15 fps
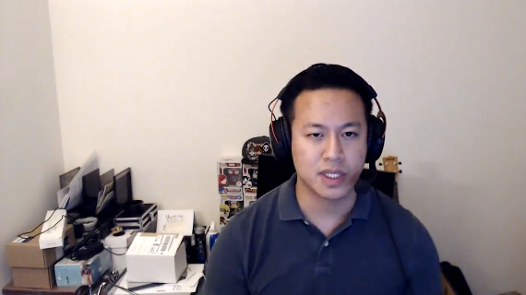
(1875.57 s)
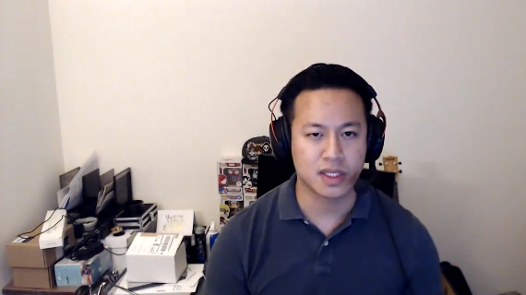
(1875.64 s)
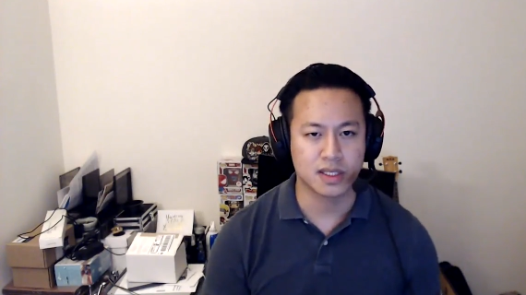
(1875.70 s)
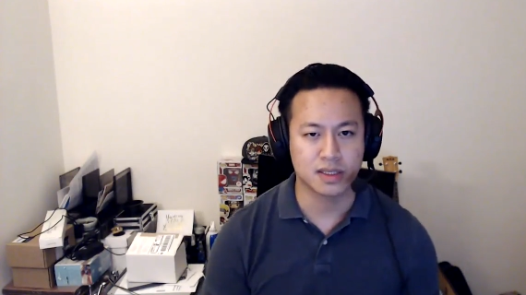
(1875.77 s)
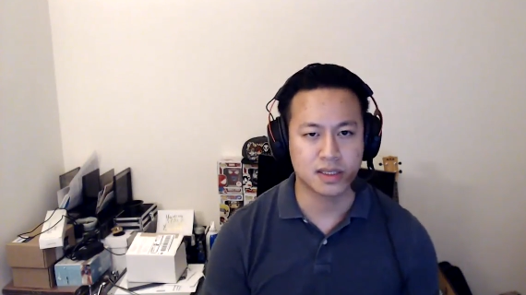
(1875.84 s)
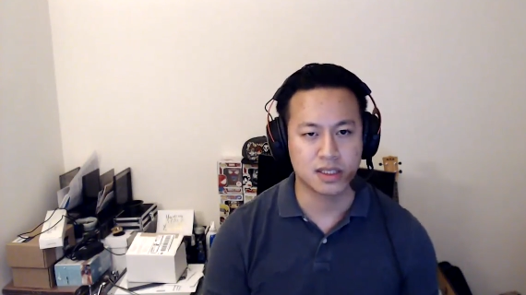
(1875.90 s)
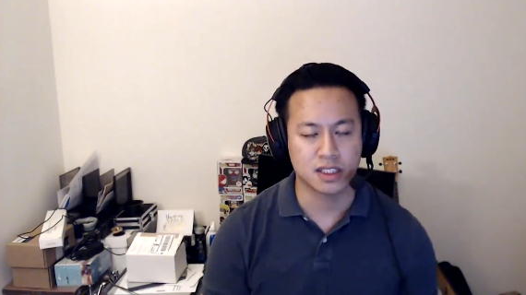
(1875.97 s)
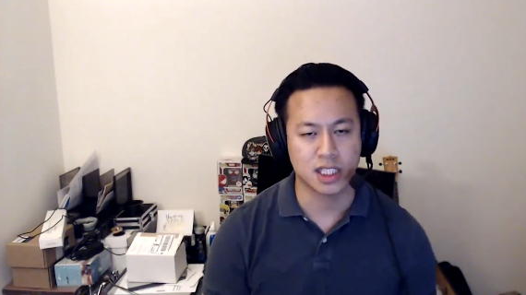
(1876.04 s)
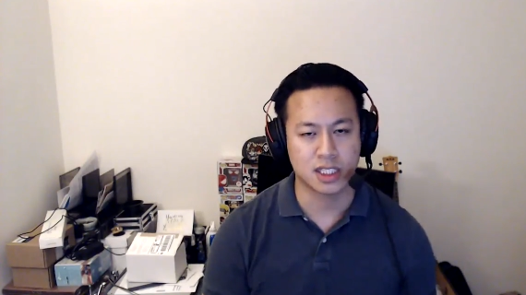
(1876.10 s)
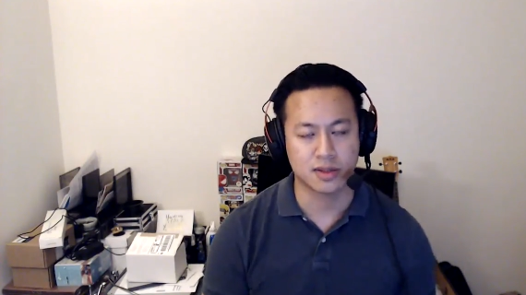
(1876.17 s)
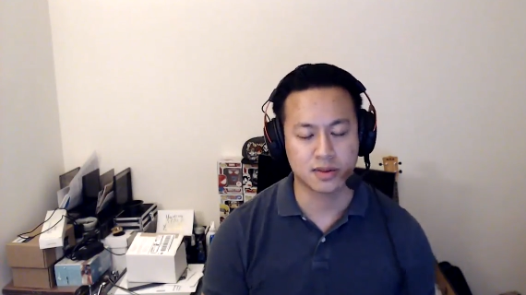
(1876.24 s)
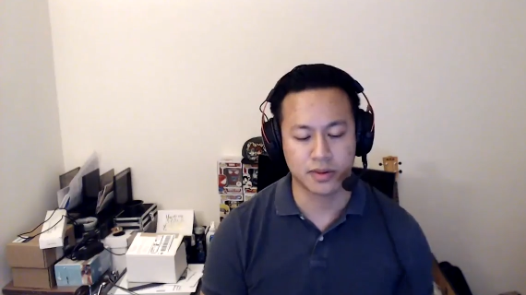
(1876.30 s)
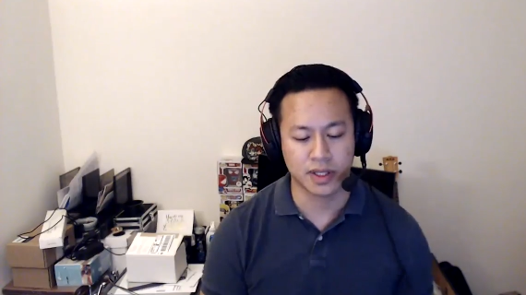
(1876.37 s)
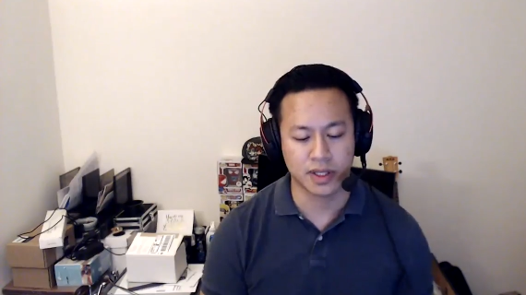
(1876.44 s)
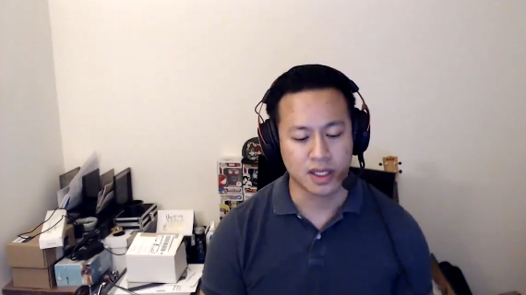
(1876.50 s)
Because to
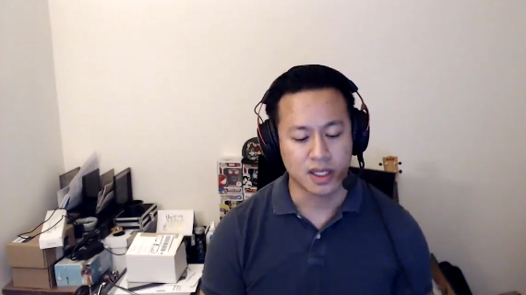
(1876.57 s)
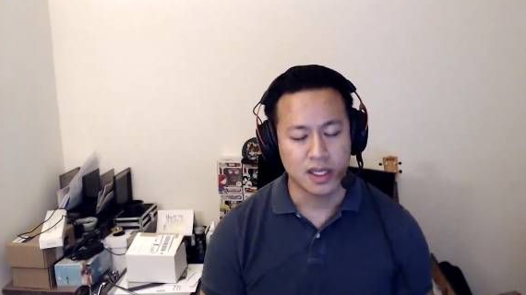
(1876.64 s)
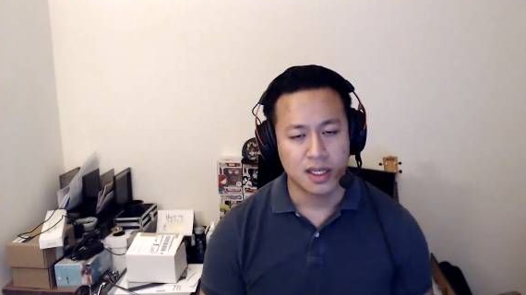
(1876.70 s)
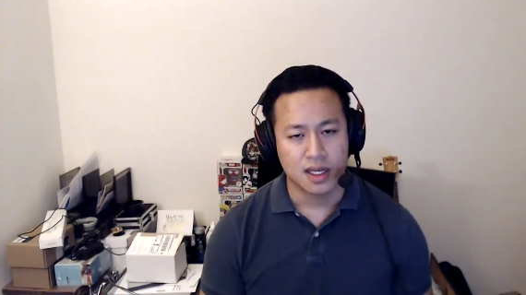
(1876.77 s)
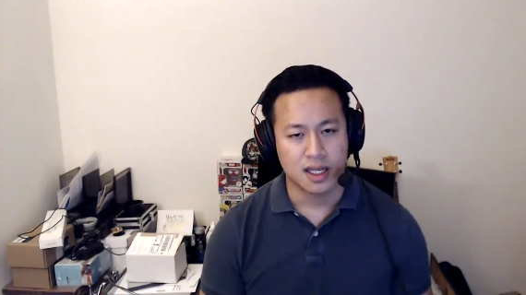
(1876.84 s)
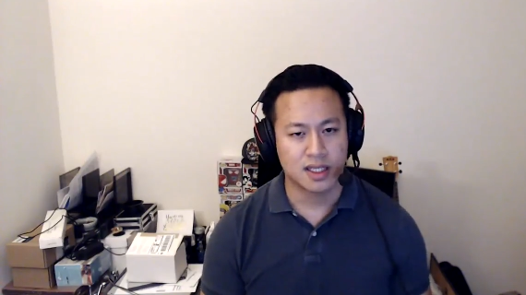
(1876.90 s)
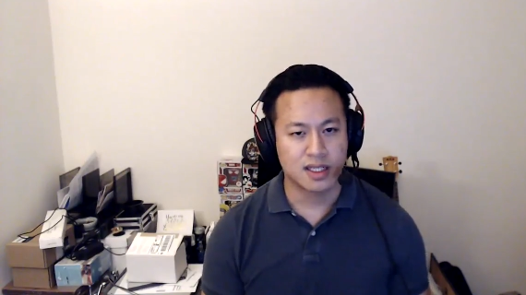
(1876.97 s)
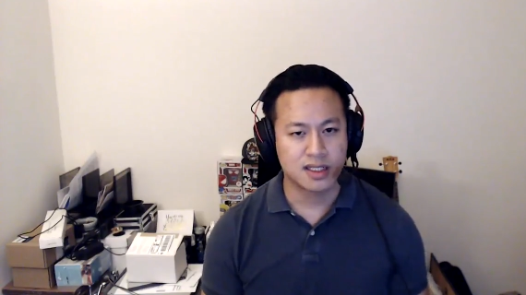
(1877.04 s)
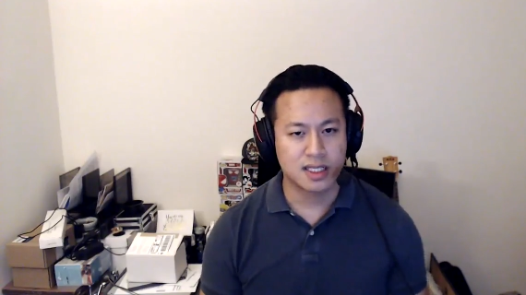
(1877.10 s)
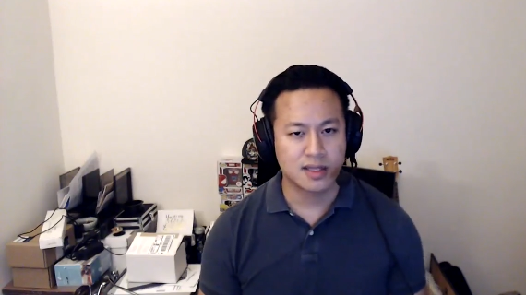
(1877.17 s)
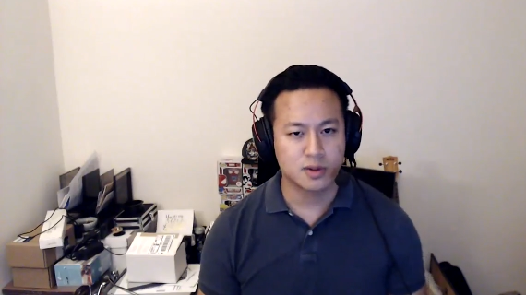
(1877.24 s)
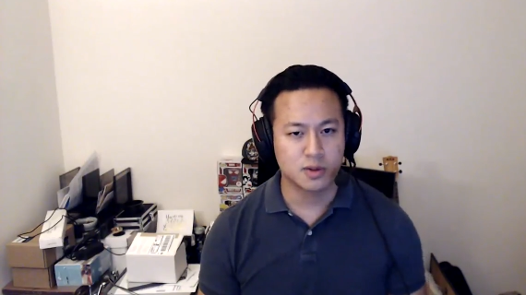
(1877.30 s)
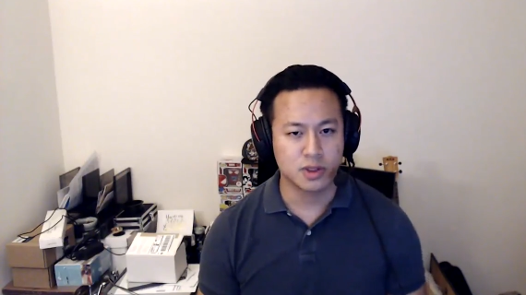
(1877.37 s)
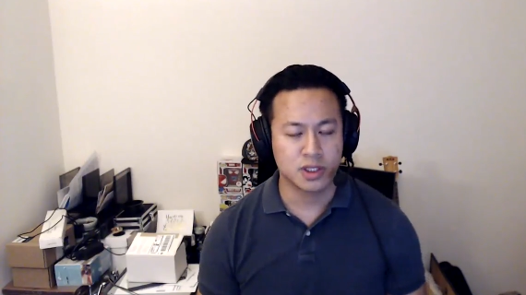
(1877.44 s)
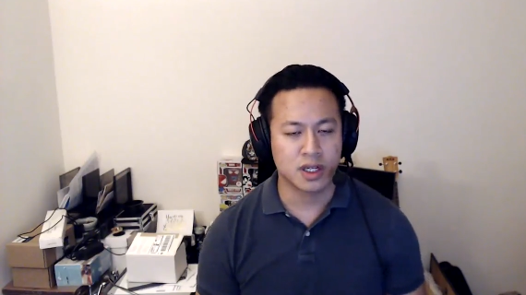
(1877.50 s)
Jacob's point, a lot of
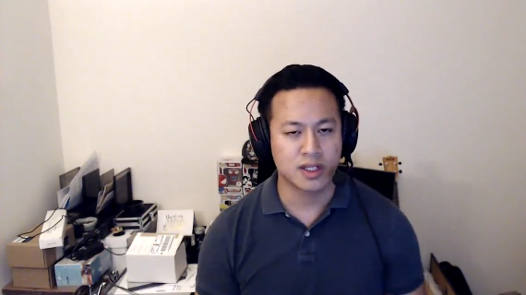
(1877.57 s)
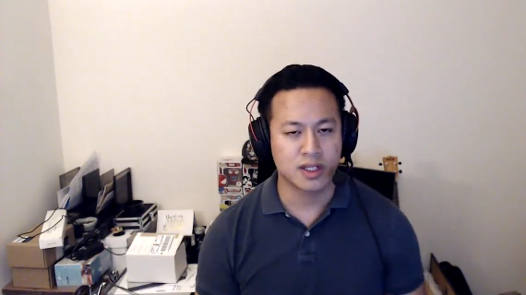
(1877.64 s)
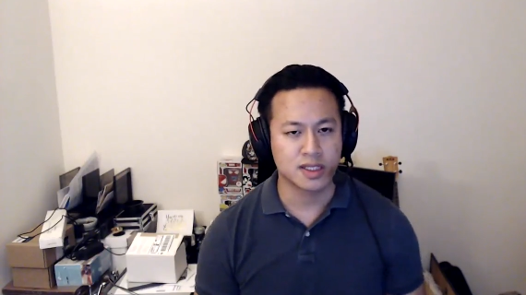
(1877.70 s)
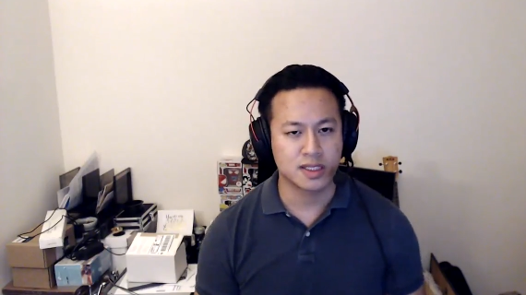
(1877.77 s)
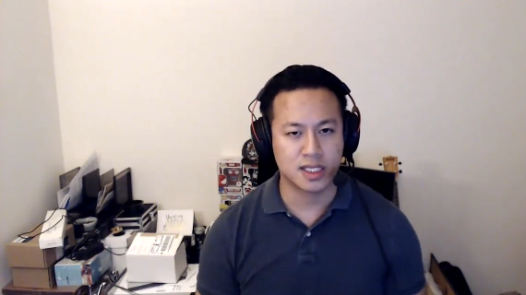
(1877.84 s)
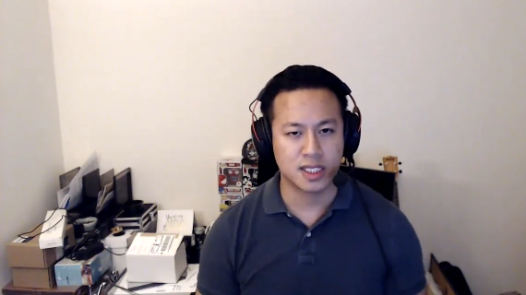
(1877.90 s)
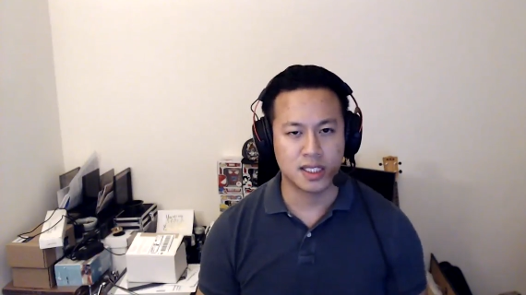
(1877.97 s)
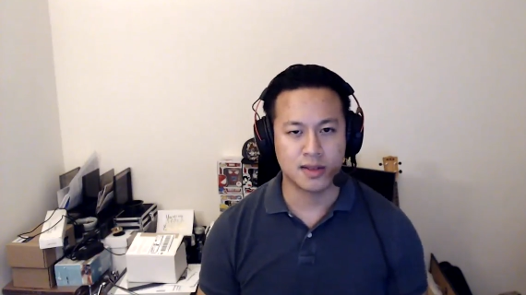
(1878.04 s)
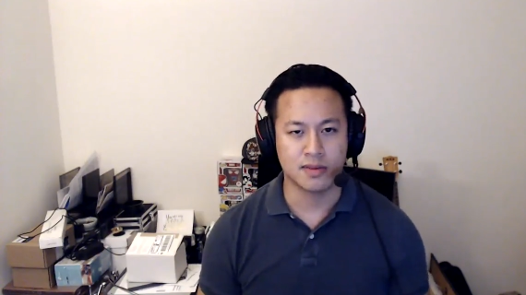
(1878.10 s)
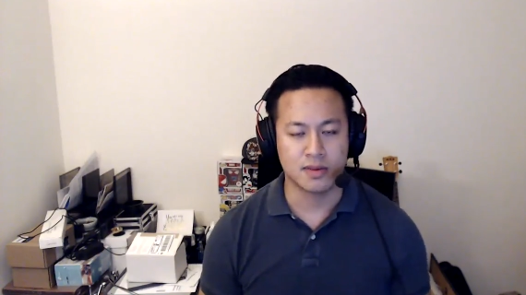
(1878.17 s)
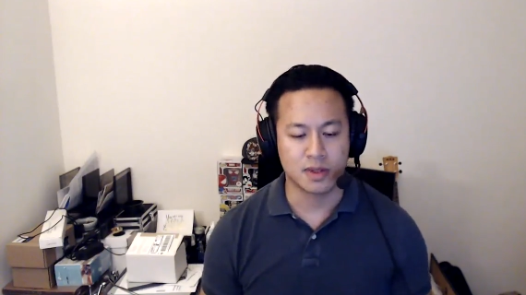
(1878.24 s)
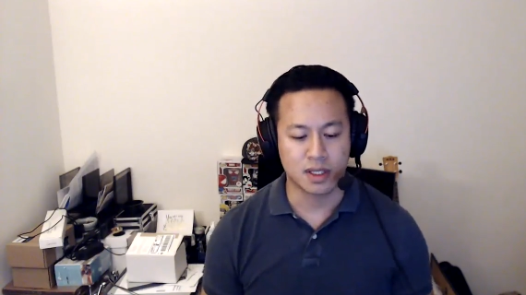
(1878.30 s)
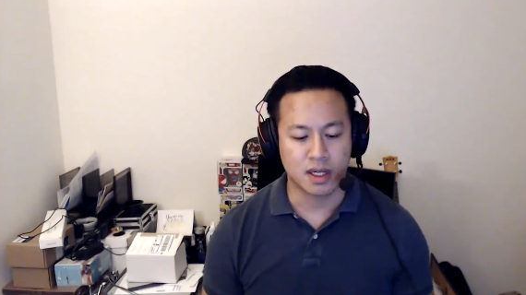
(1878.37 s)
times when you're on a team,